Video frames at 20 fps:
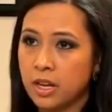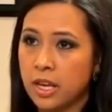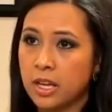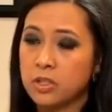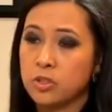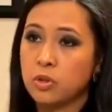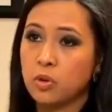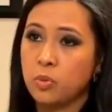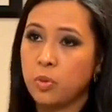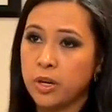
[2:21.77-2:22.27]

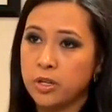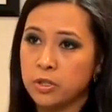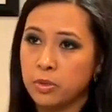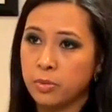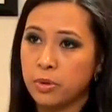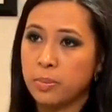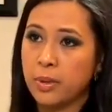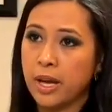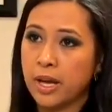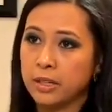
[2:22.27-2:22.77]
as to when to
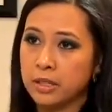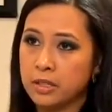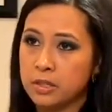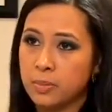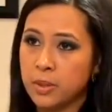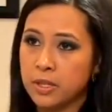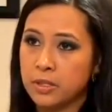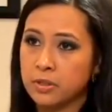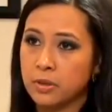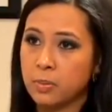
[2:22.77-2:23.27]
rebalance
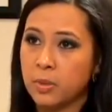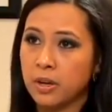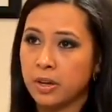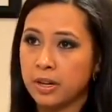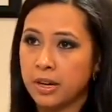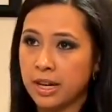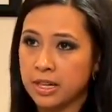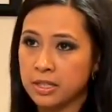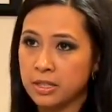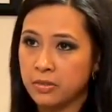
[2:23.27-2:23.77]
based on
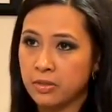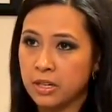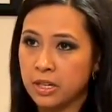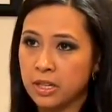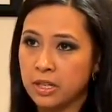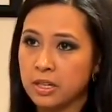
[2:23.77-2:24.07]
market activity.